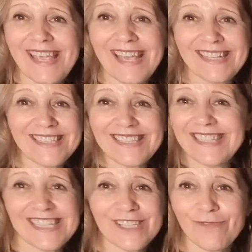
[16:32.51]
and
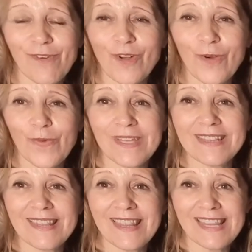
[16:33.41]
just
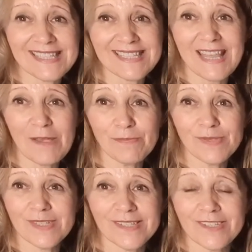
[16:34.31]
following the
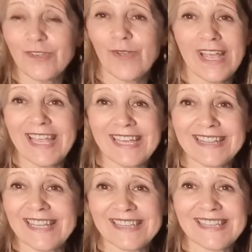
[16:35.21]
steps you can get
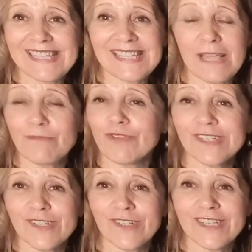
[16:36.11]
the same
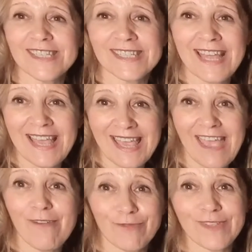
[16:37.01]
results
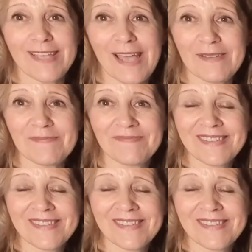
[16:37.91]
every time.